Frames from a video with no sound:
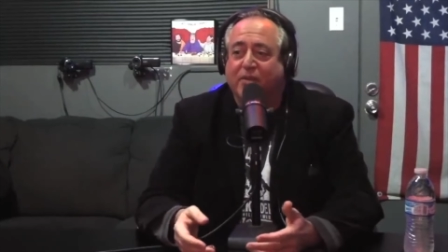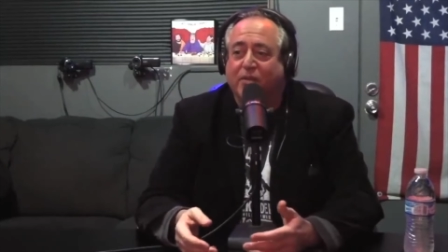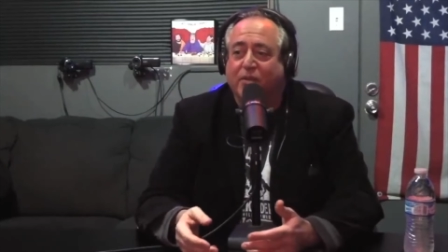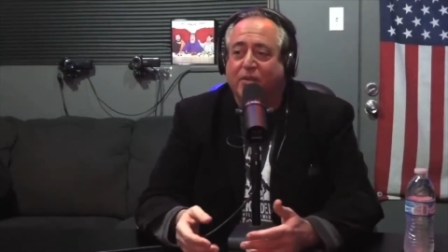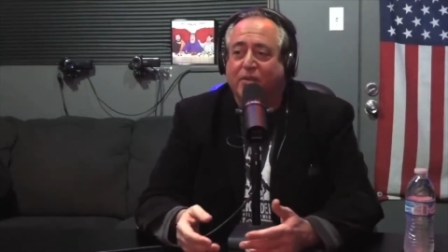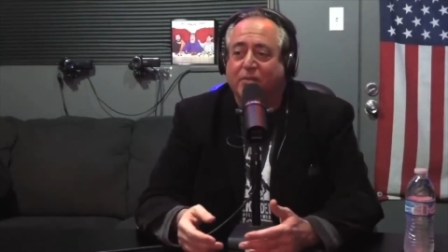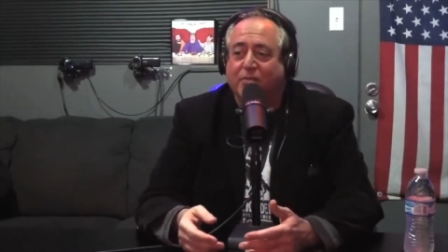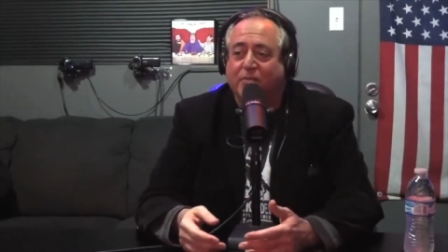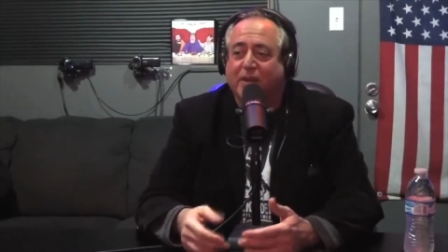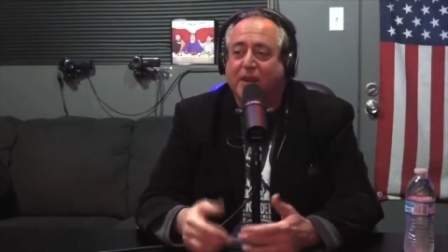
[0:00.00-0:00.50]

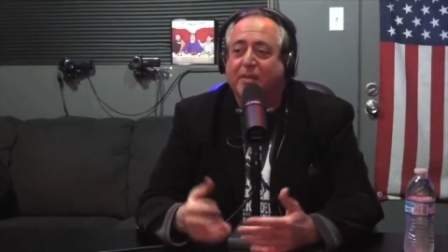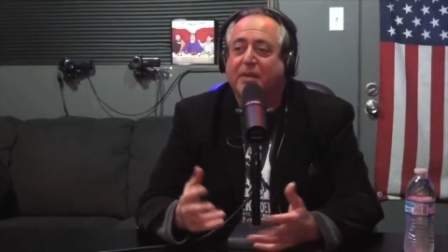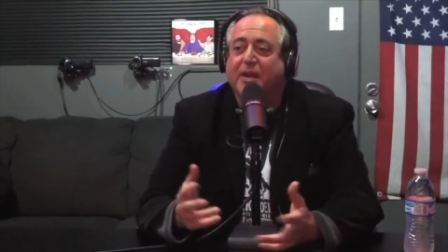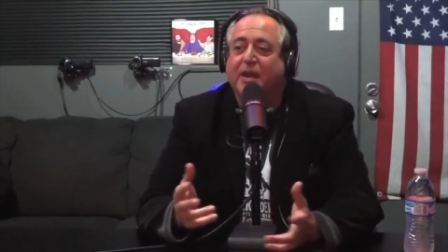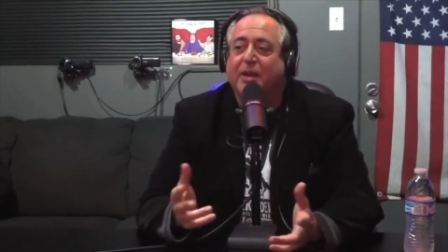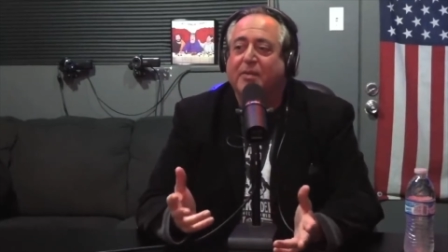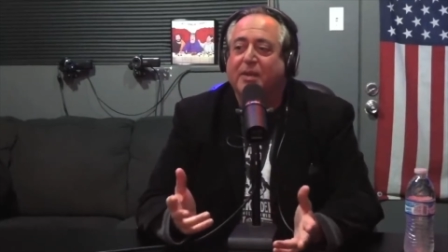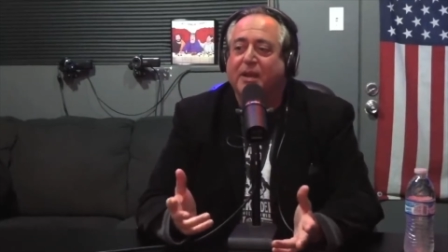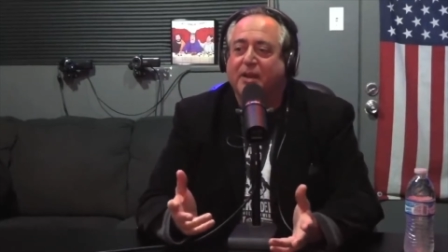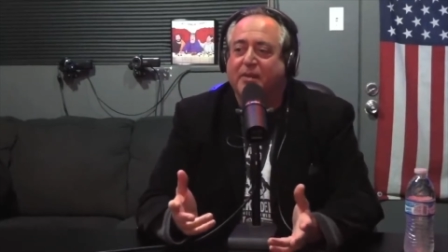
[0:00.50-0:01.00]
Or maybe
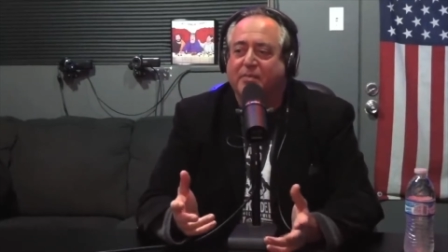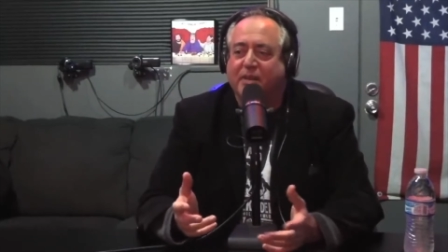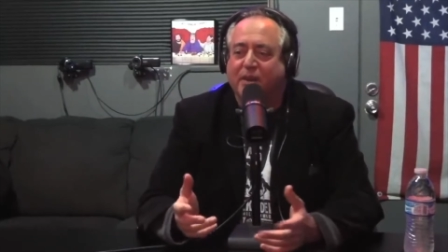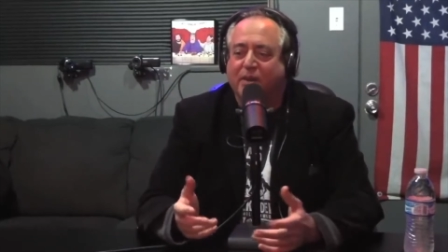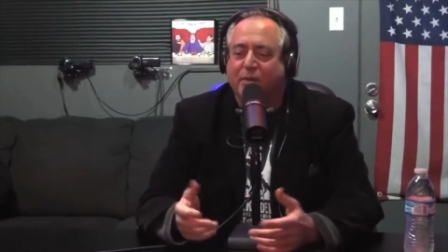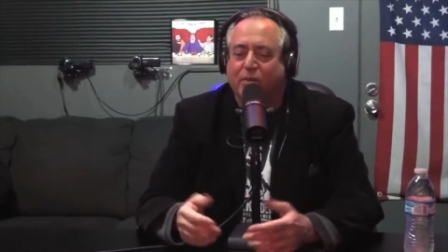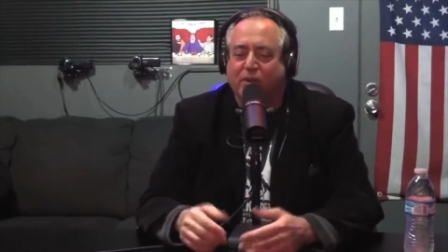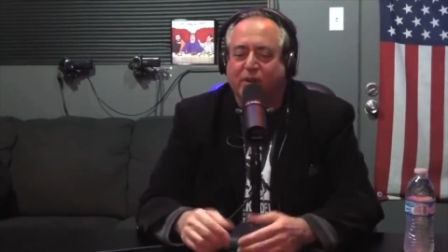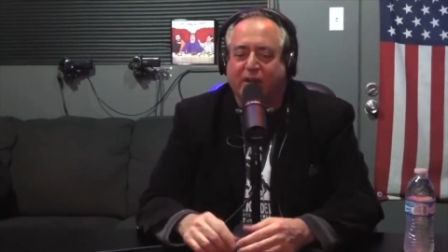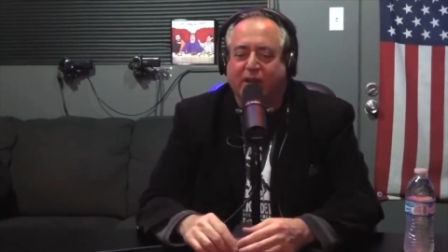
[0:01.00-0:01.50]
I'll be up
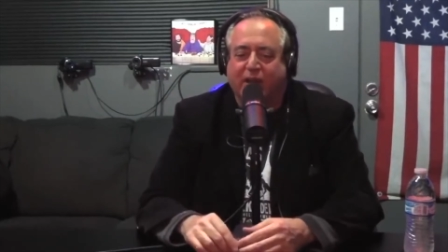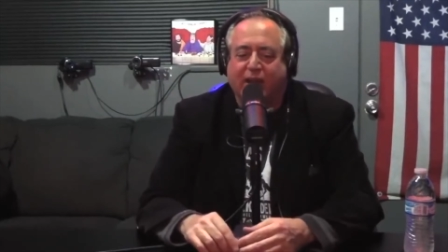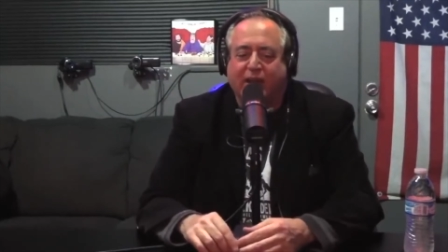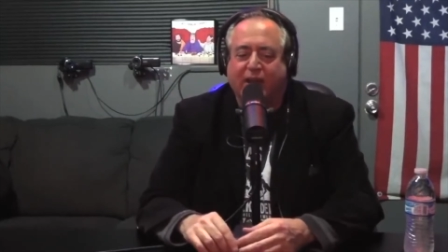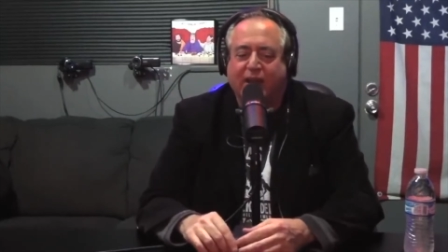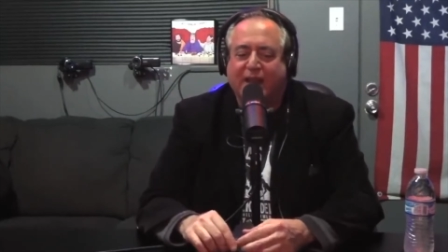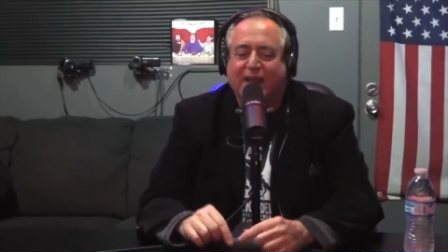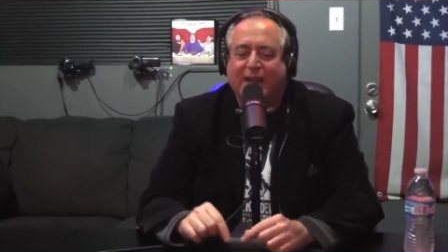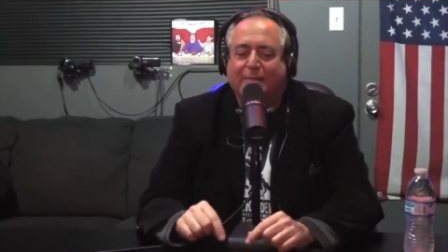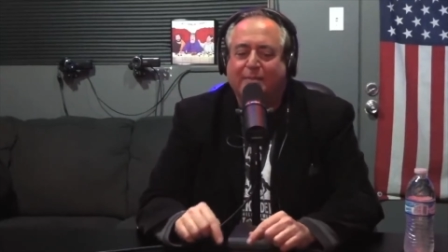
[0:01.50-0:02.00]
there one day."
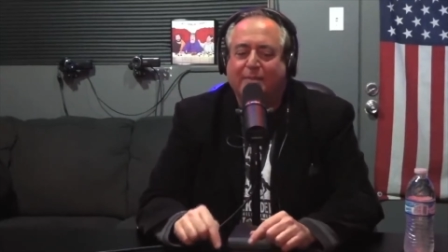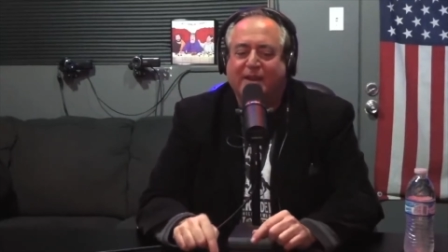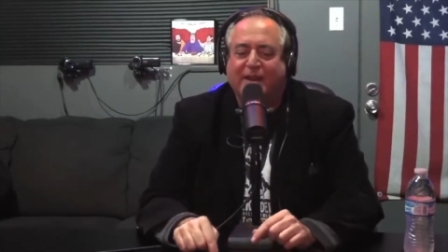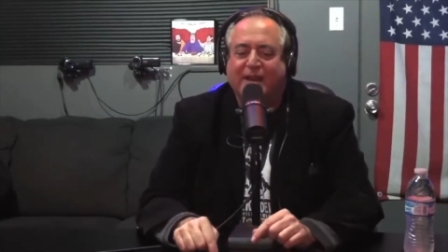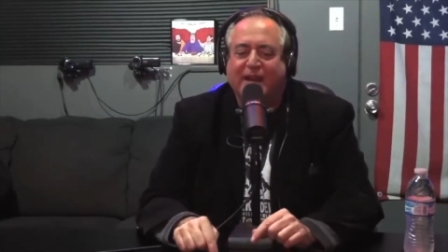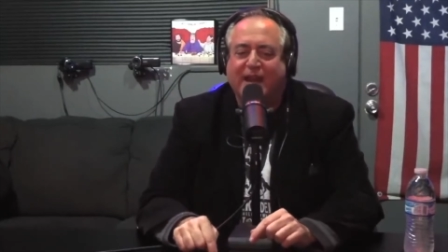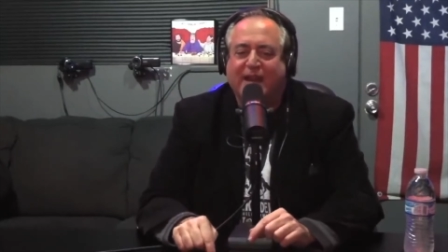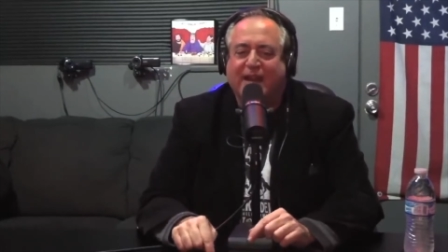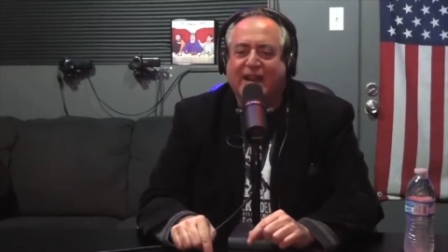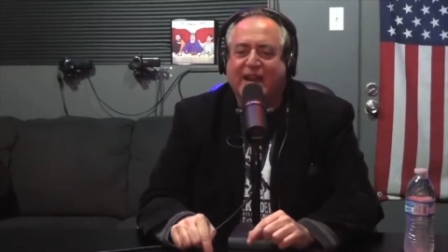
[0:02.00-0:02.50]
But
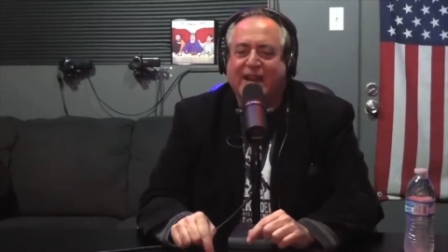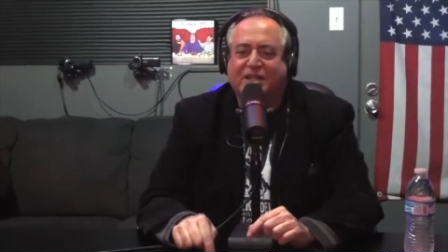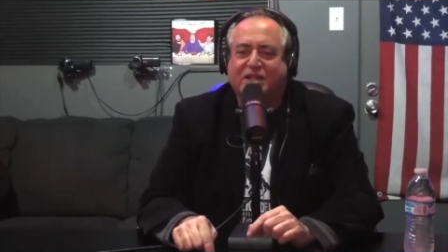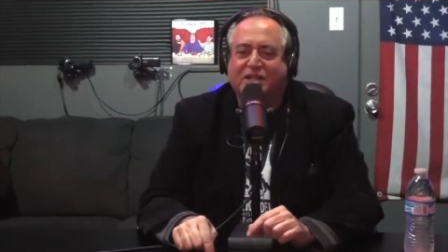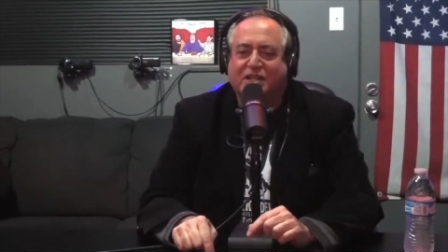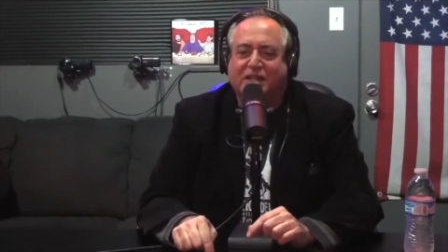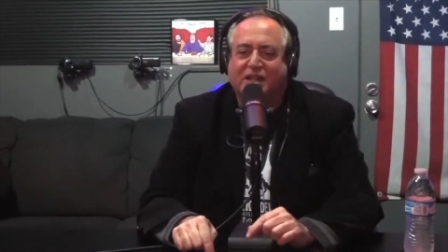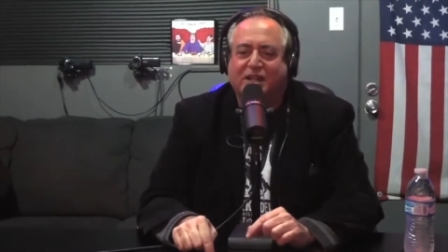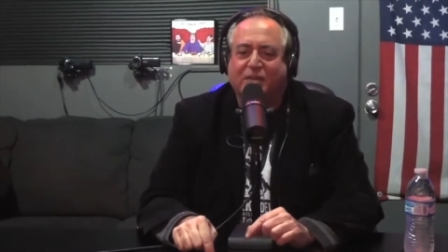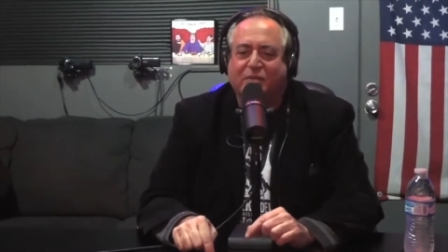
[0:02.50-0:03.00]
not
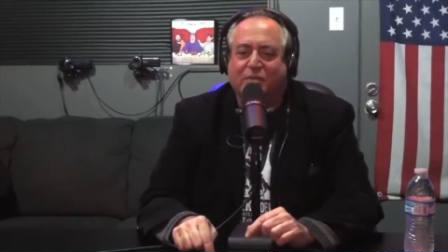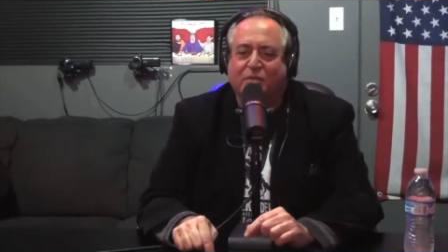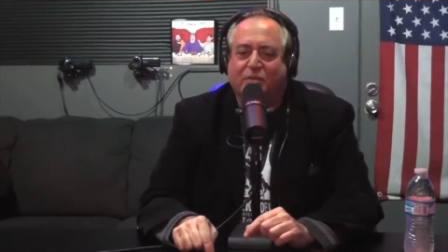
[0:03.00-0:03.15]
actually